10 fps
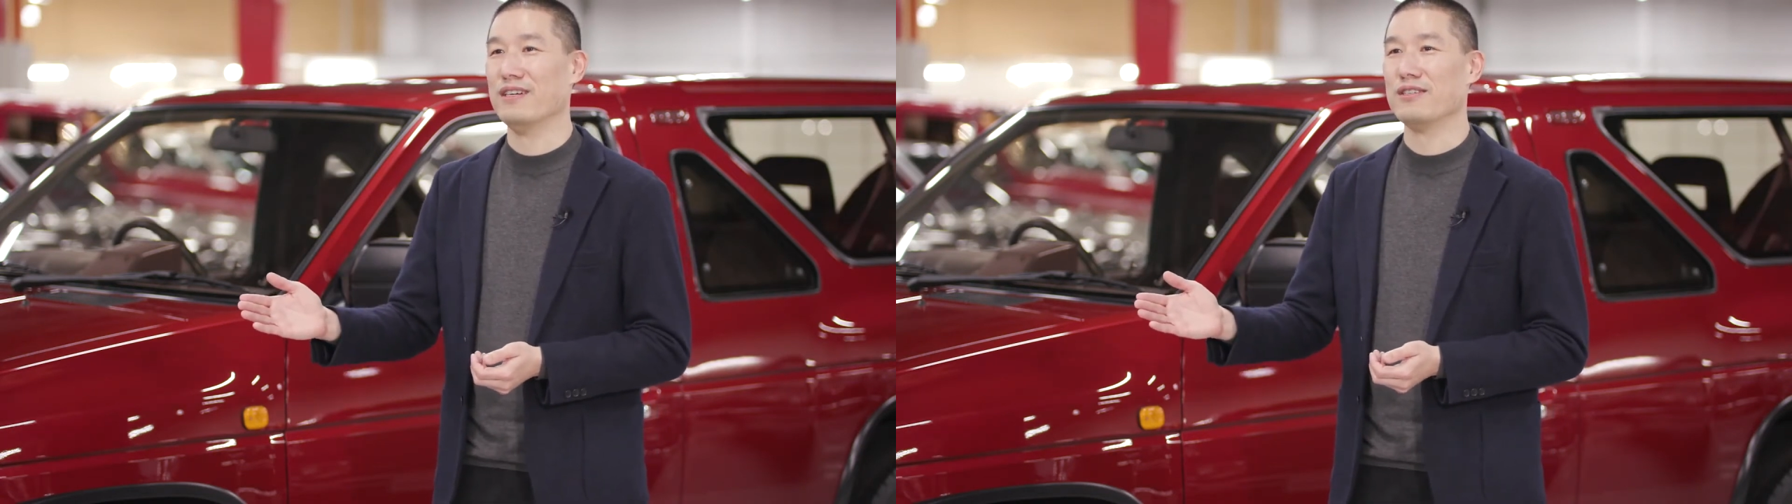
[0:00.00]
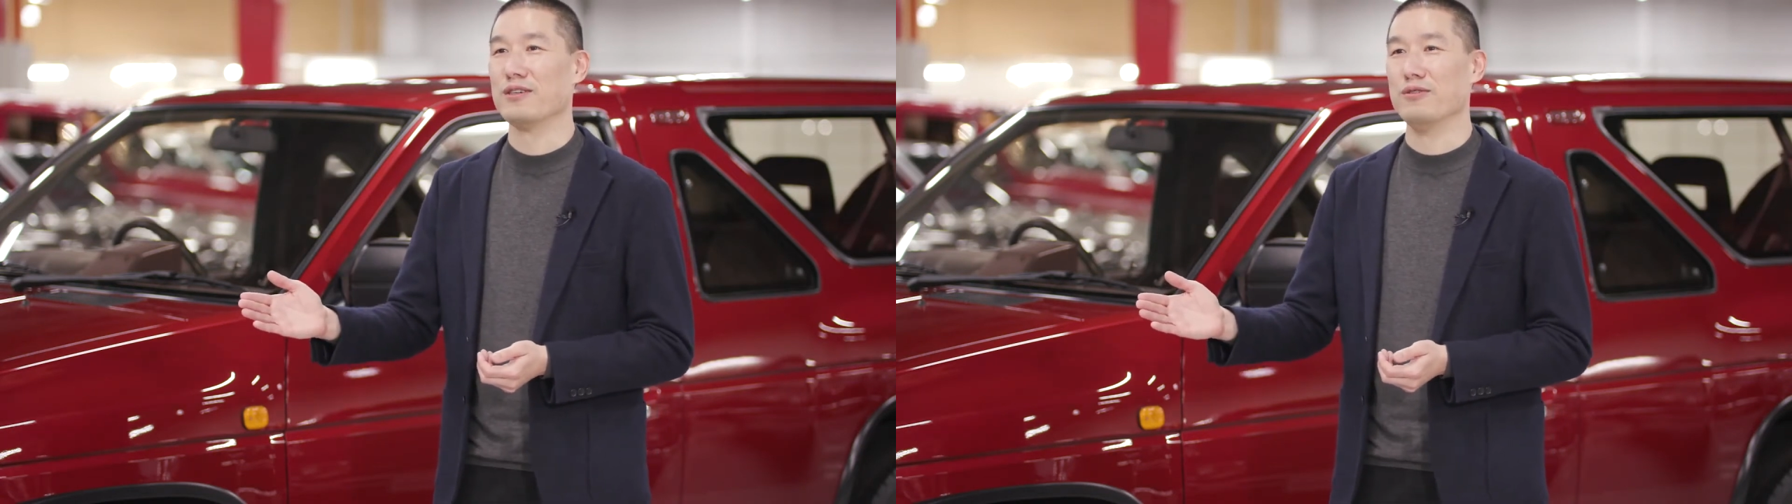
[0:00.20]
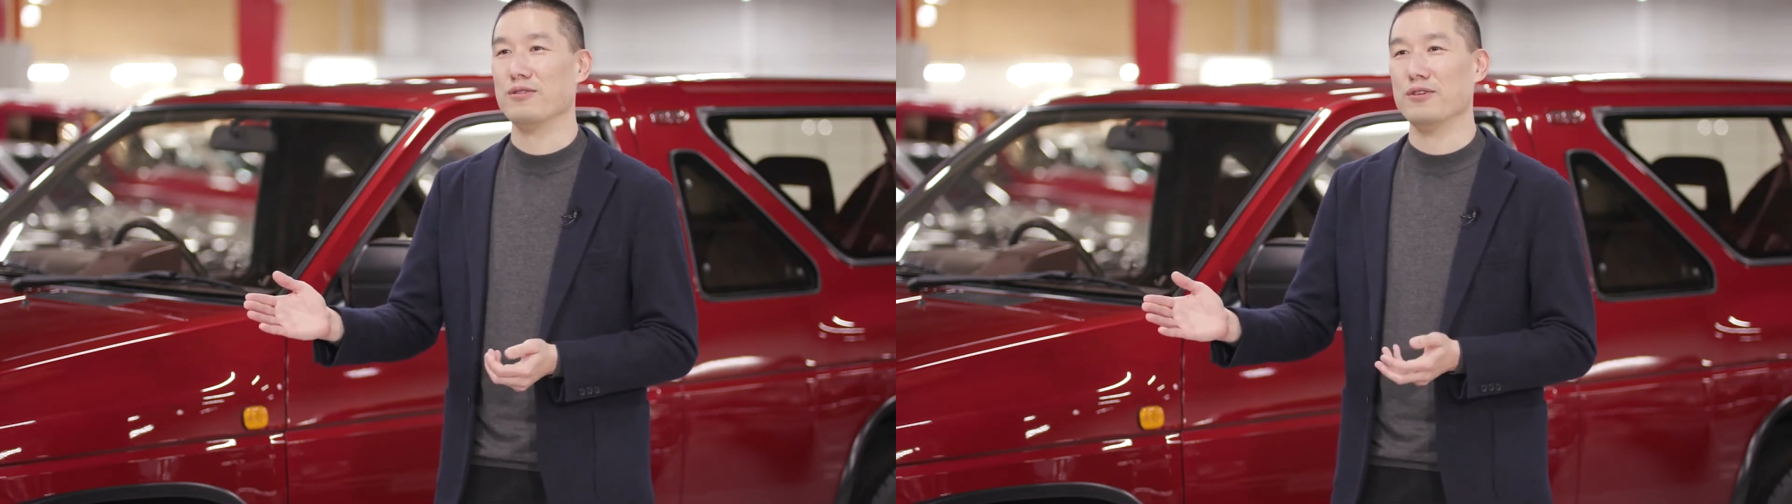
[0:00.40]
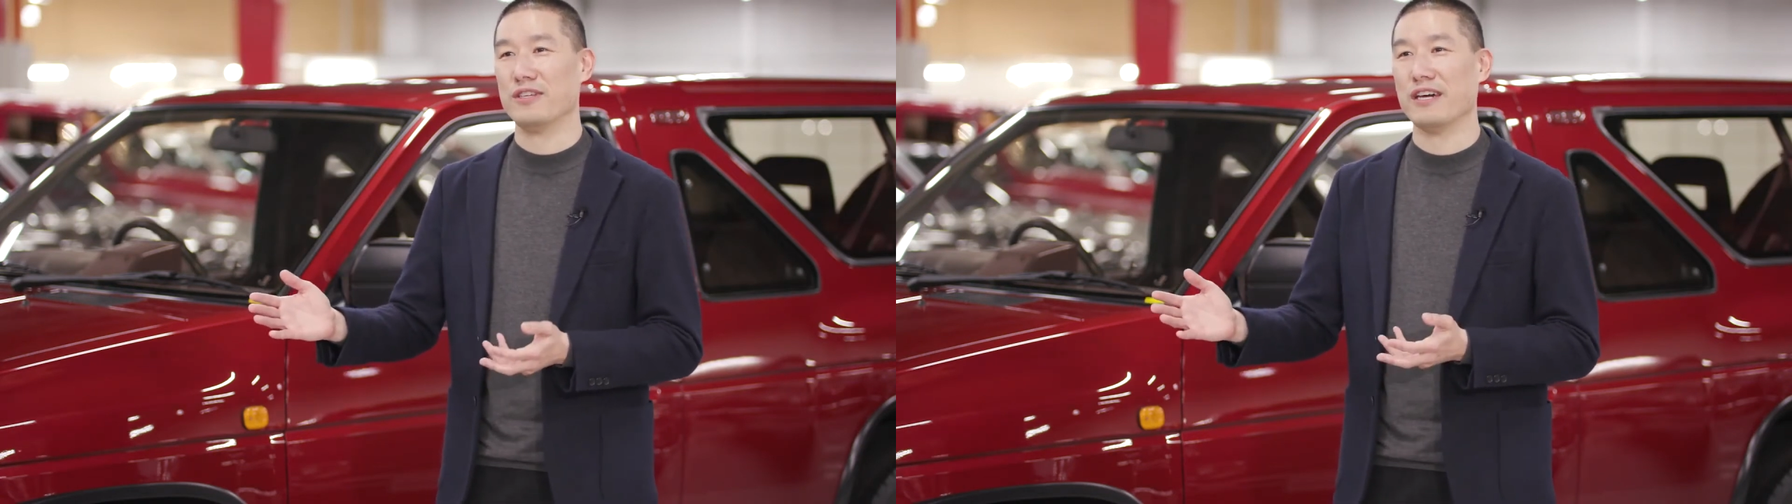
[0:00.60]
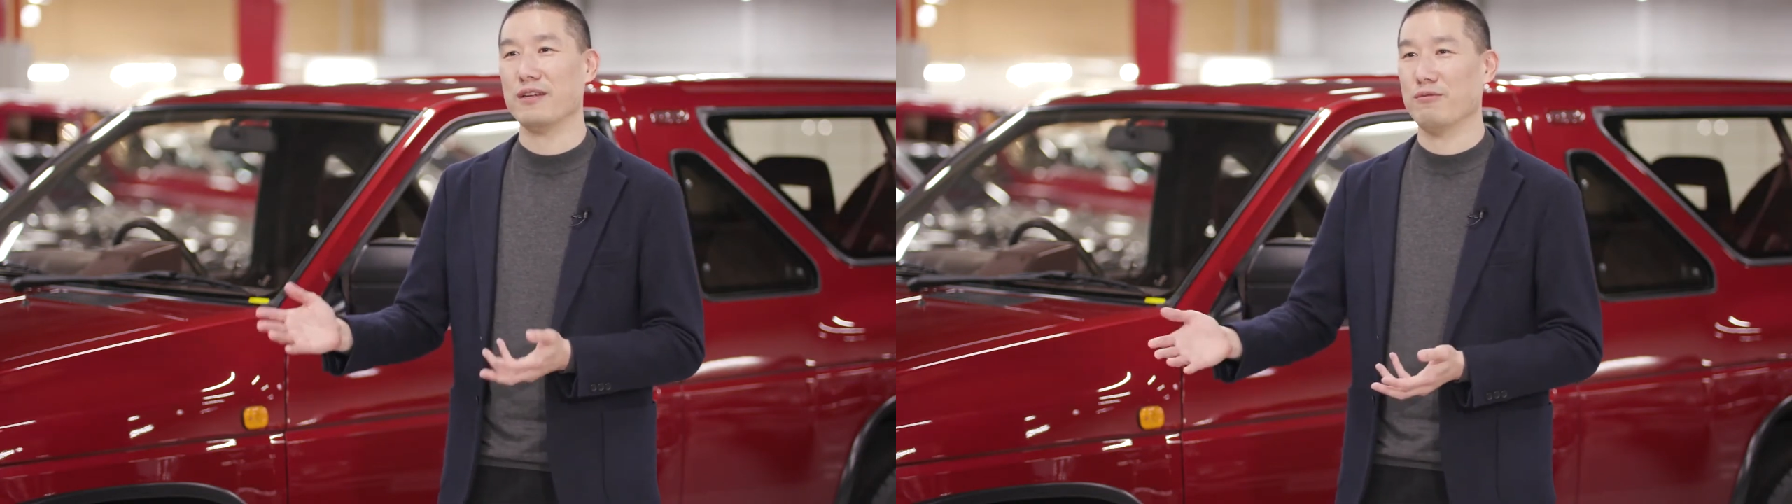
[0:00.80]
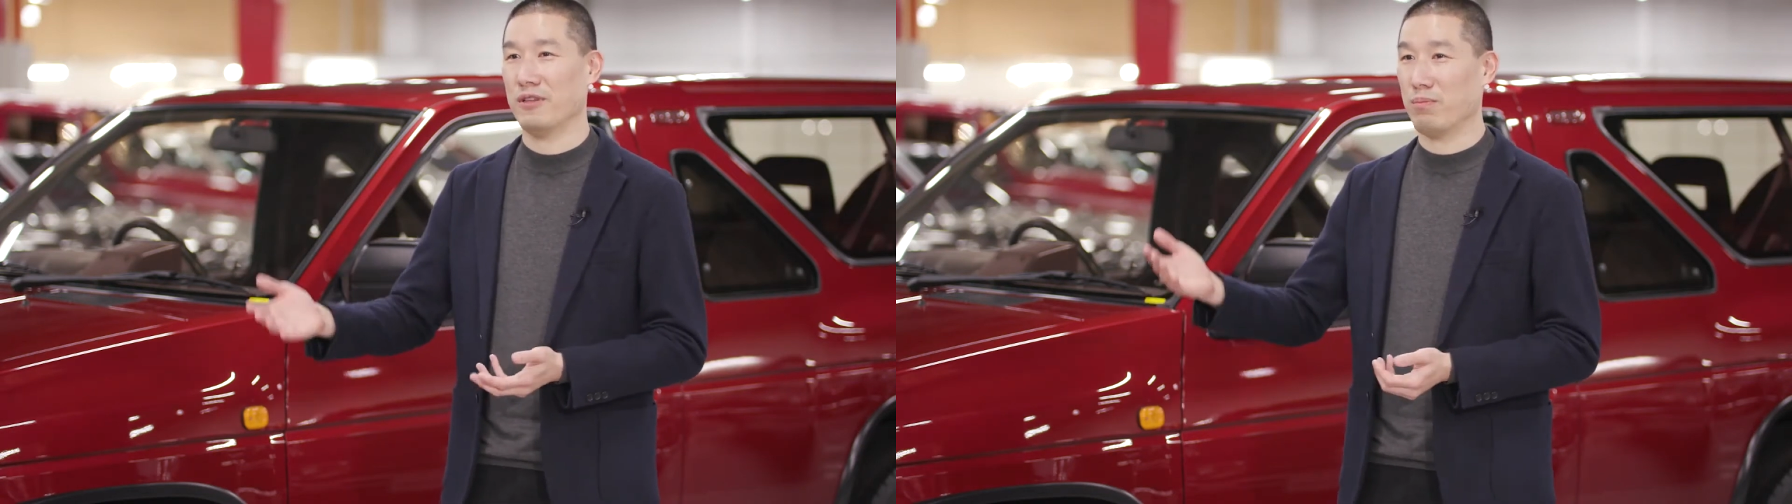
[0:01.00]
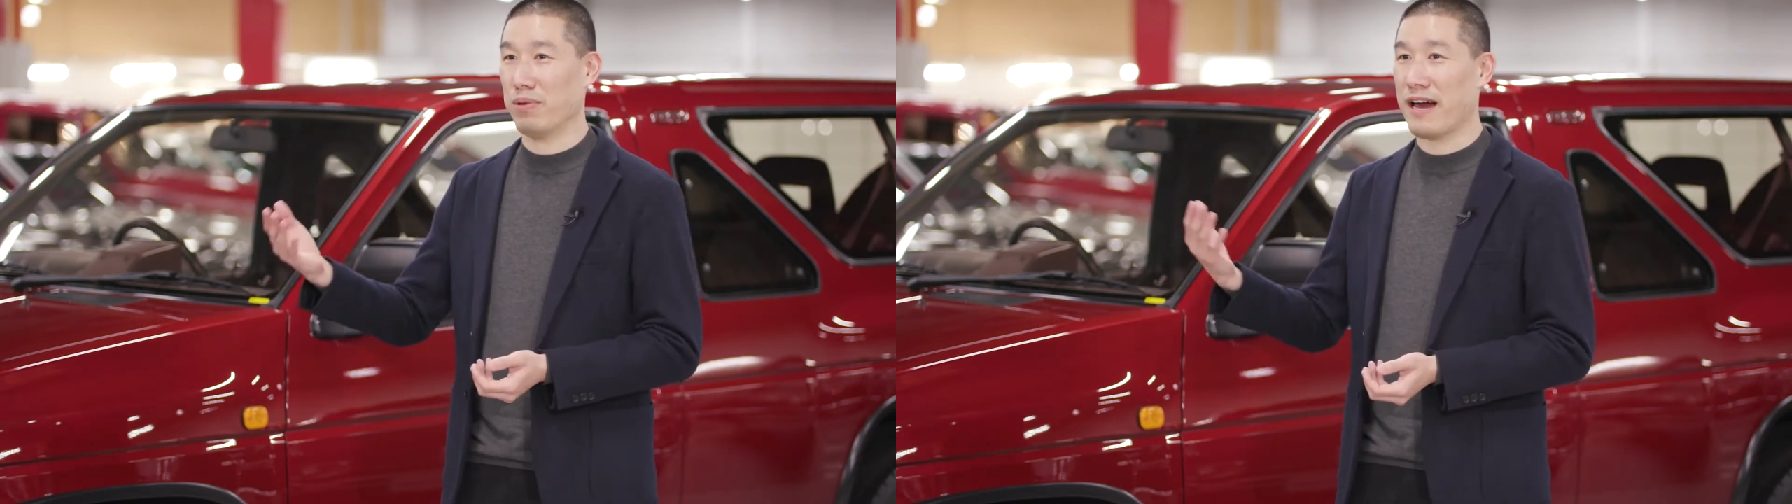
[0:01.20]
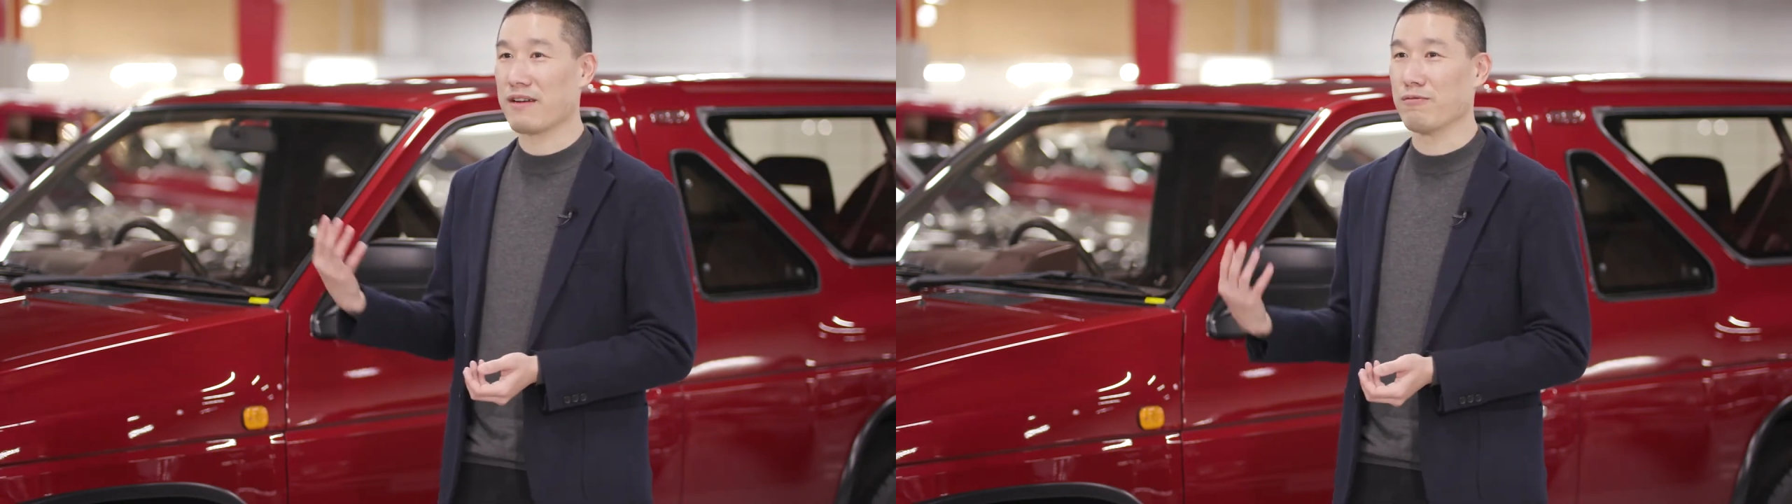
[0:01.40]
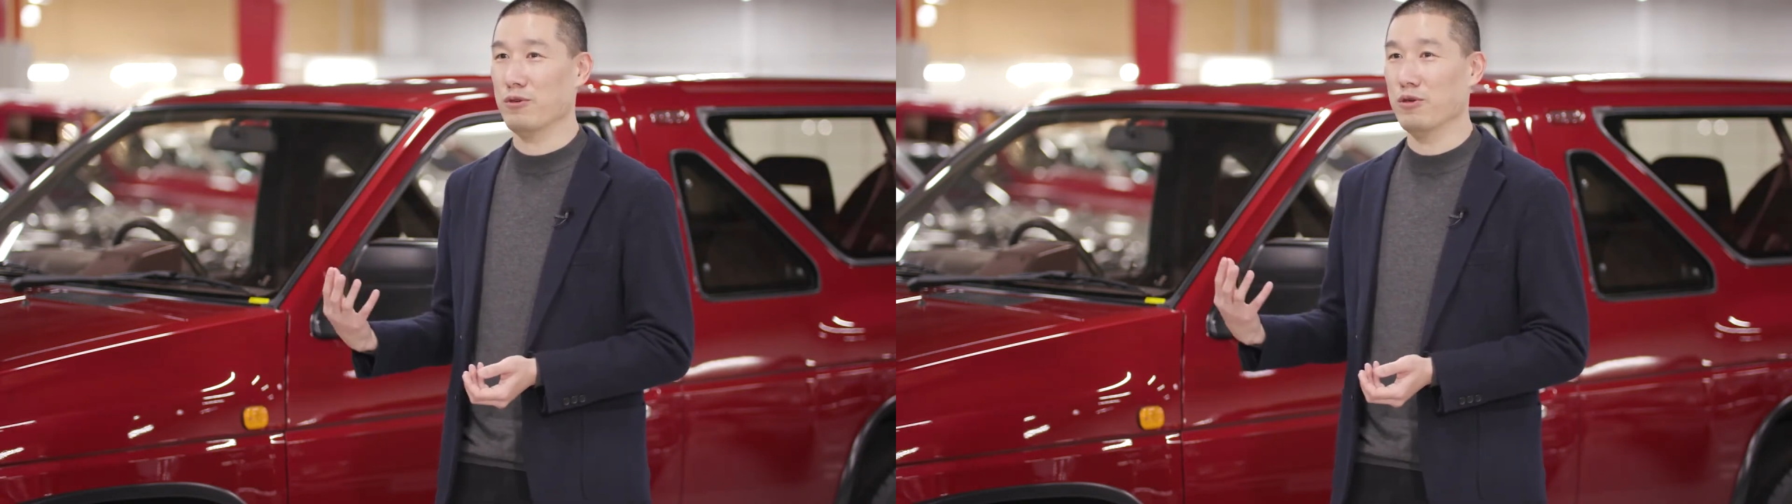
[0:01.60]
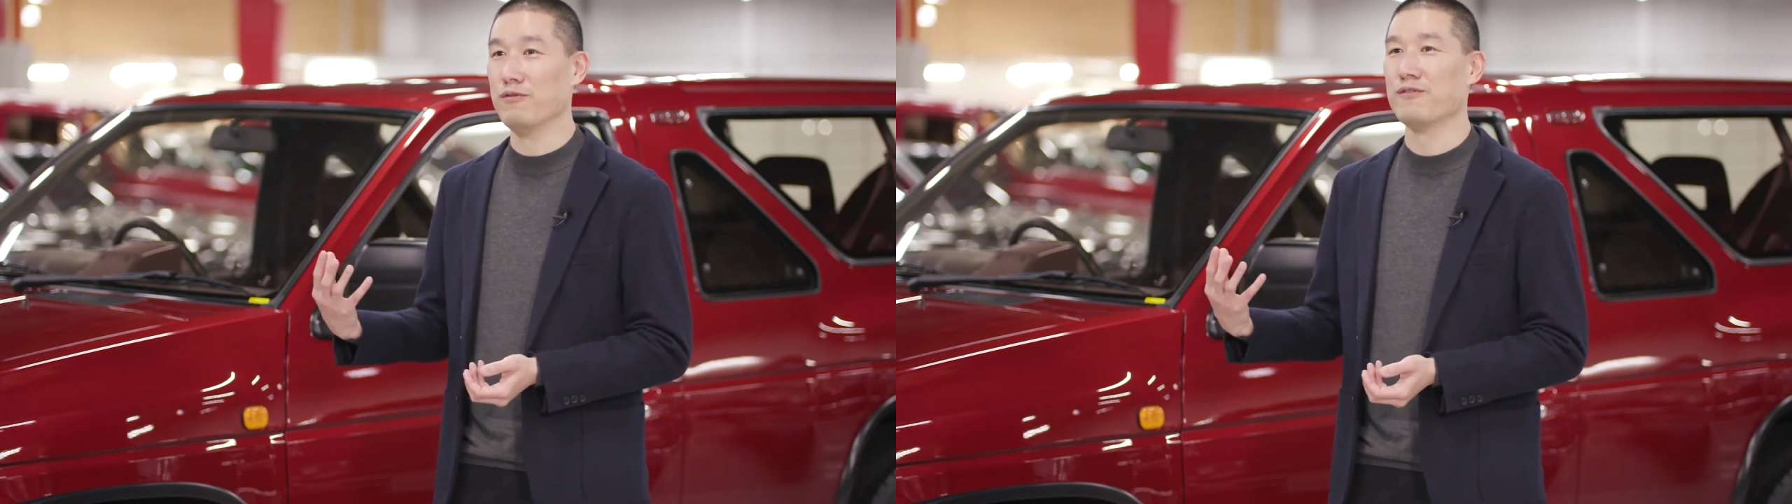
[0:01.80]
So you could get it with a black
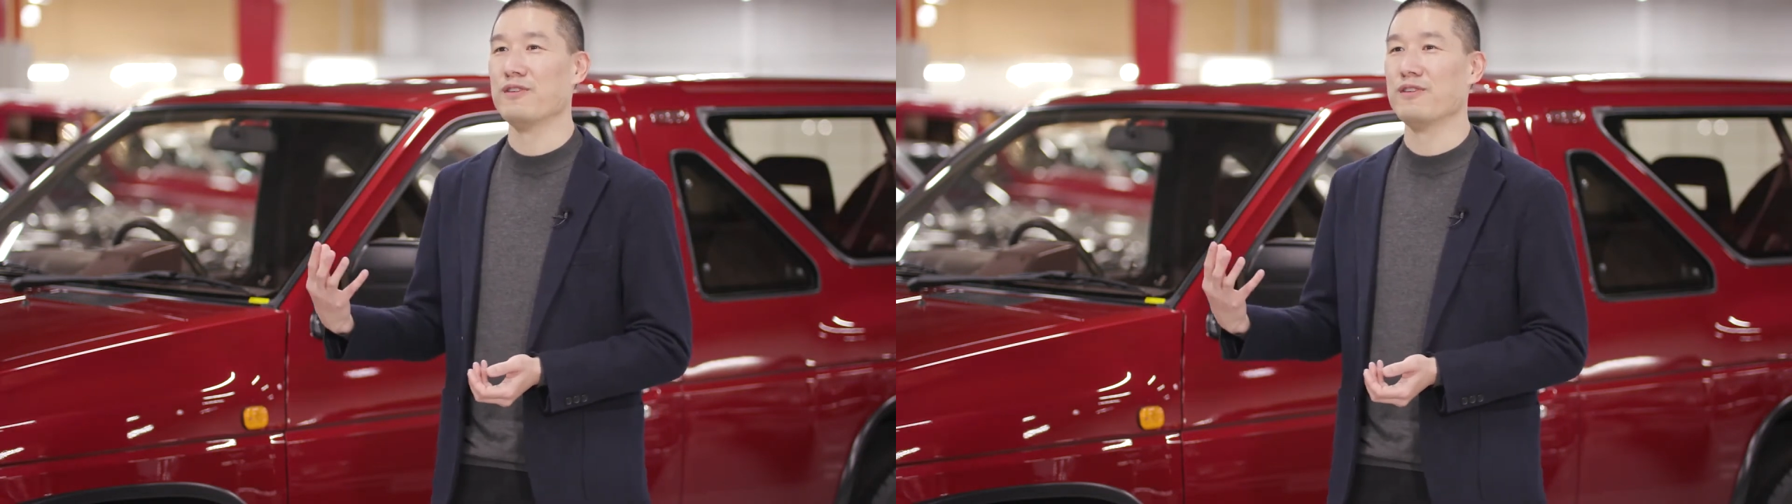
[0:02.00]
roof,